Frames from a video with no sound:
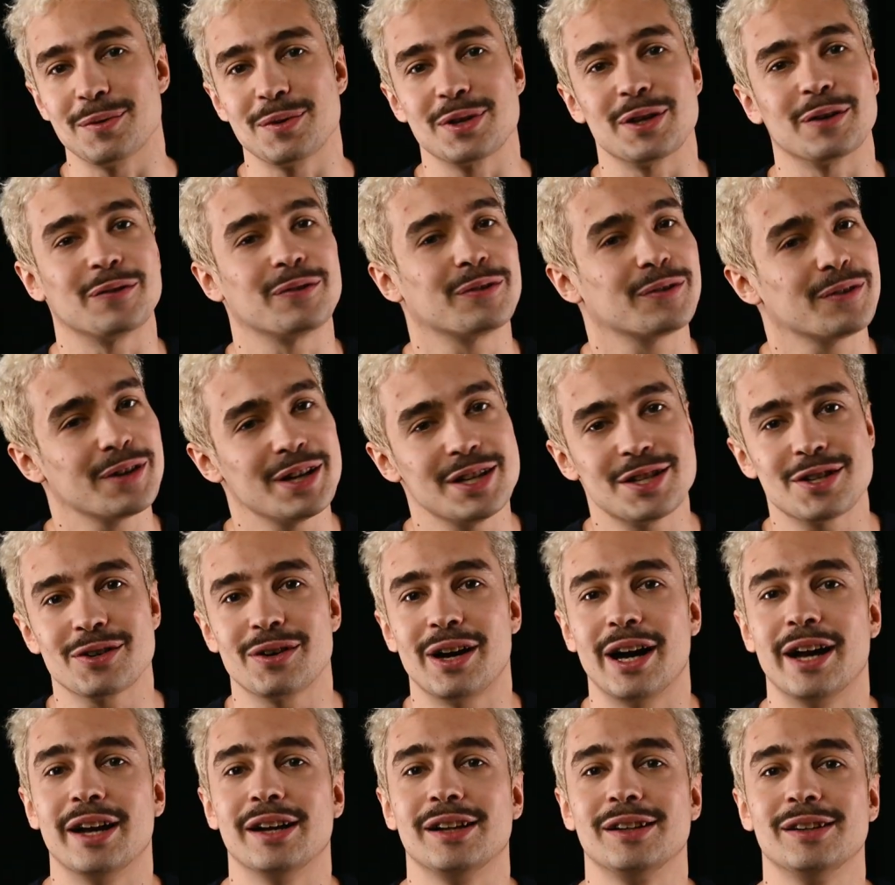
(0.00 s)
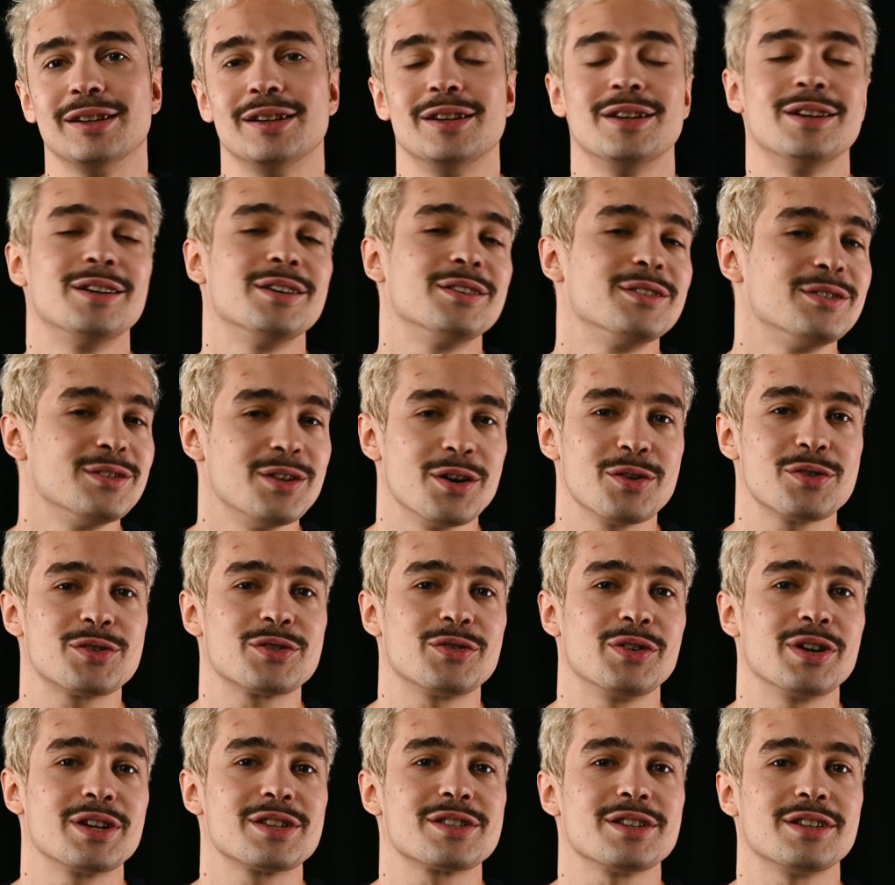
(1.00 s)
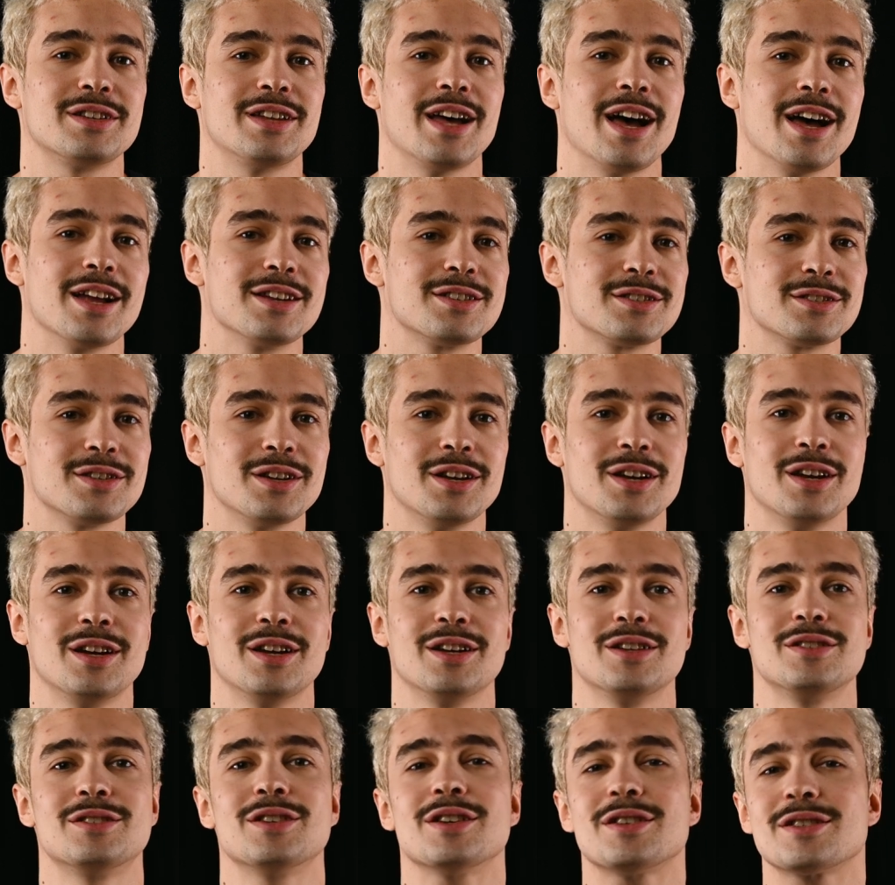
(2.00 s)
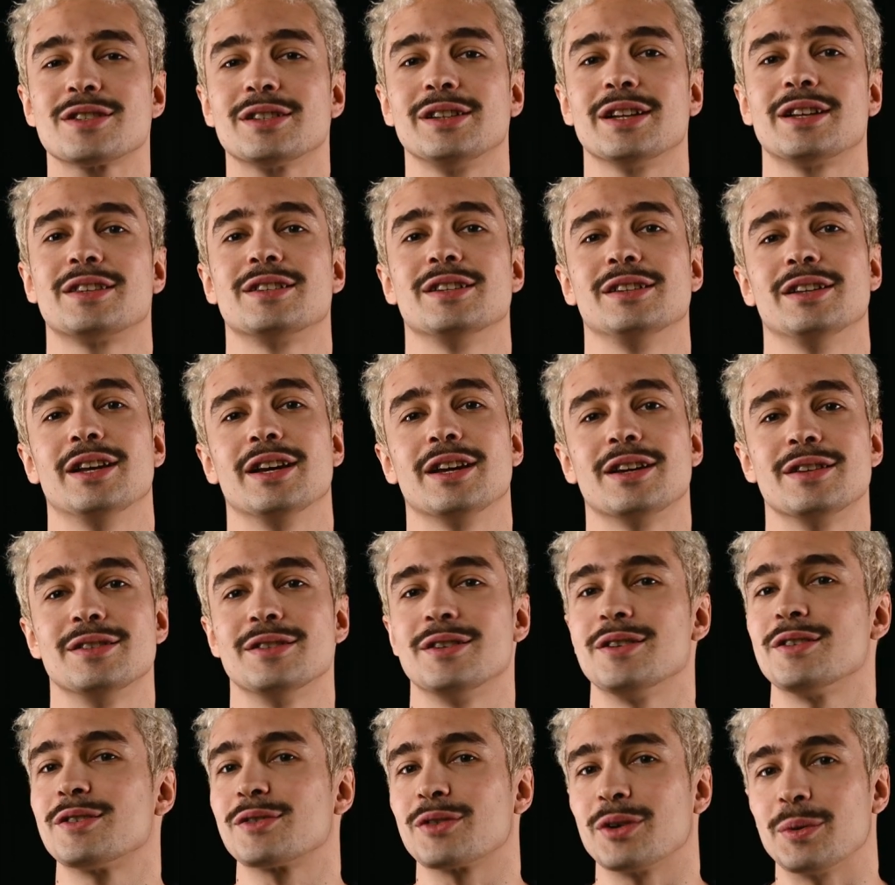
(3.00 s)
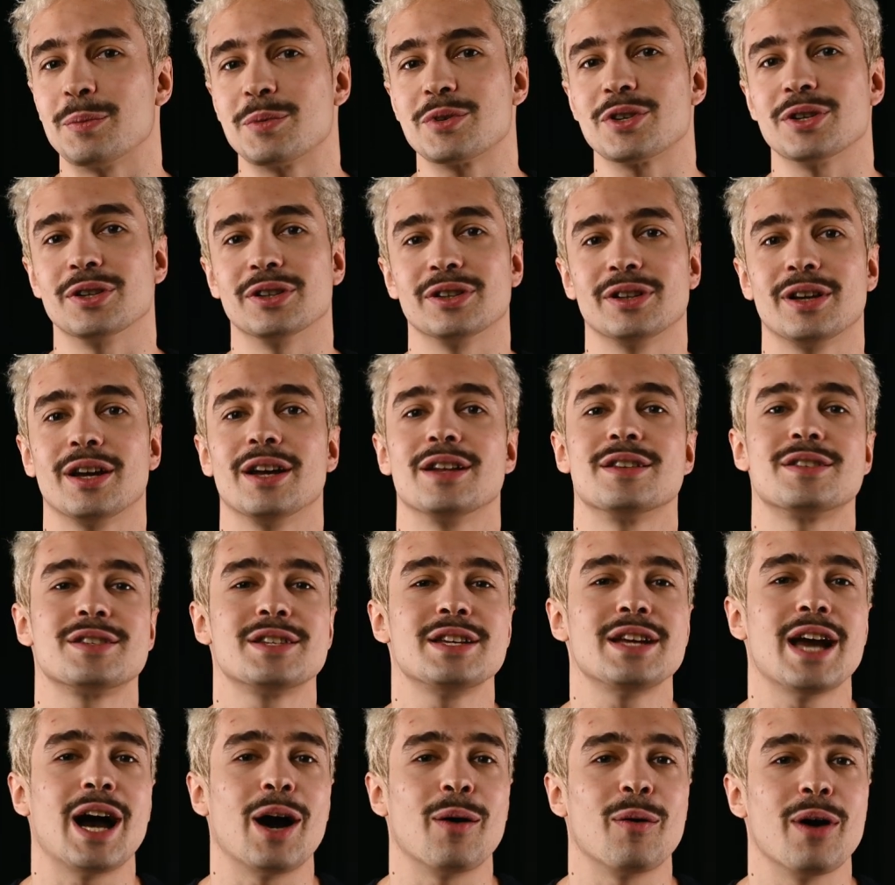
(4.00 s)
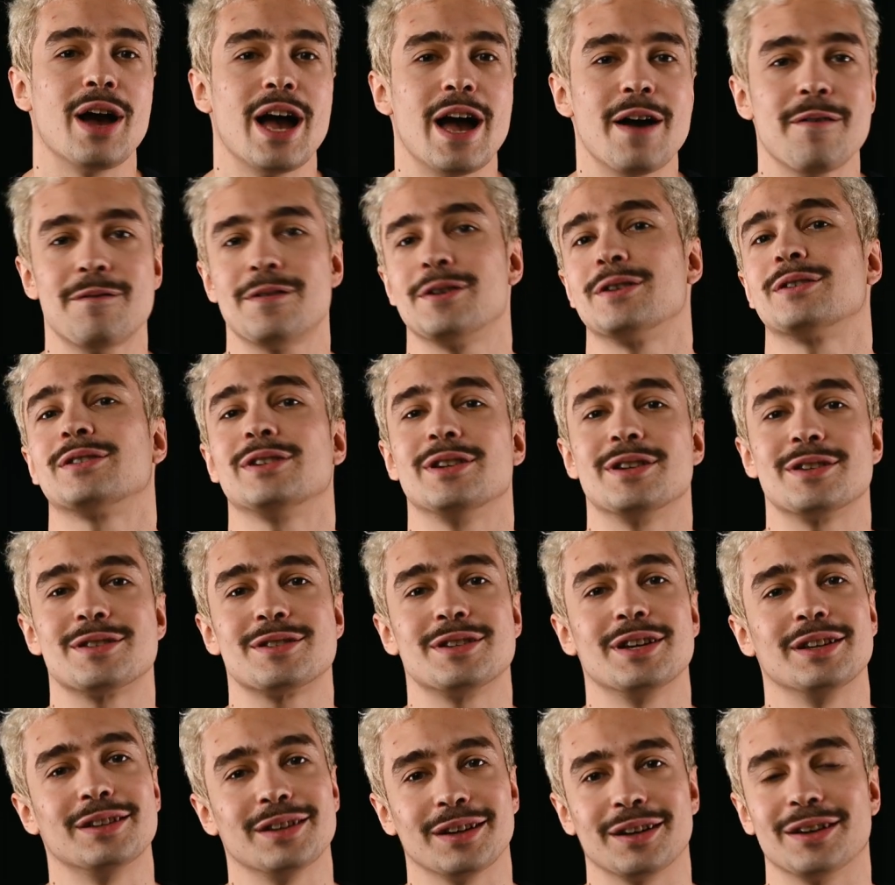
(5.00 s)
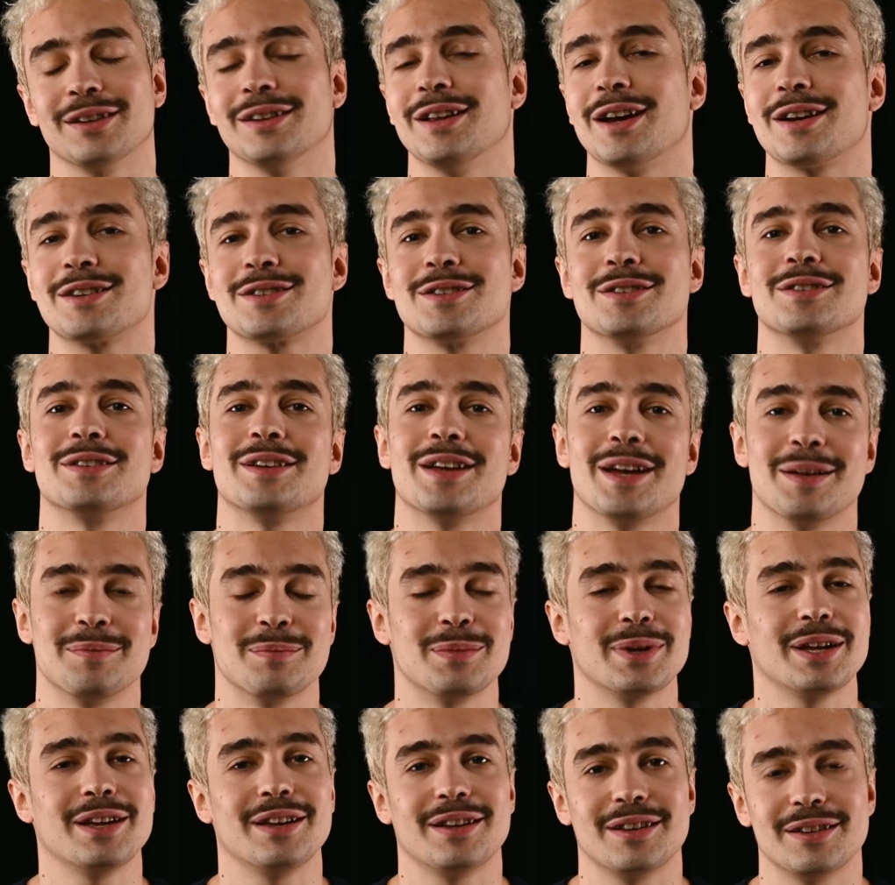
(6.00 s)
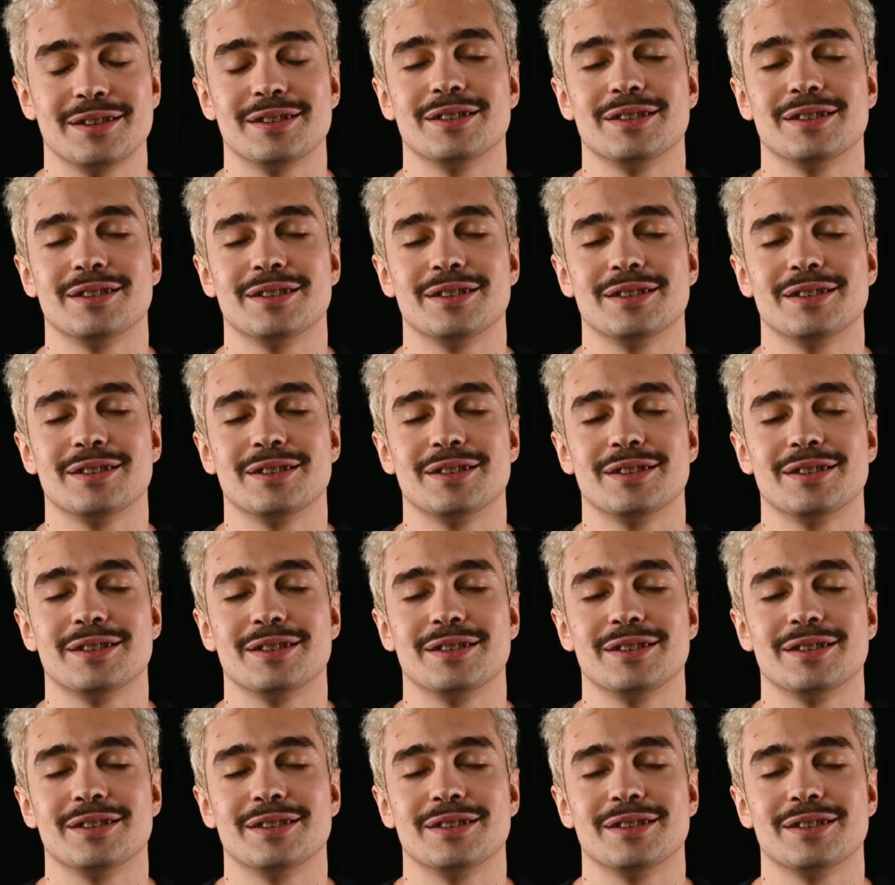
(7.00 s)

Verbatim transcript: with a free trial, no strings attached. Just click the link in the description and see how effortless data collection can be.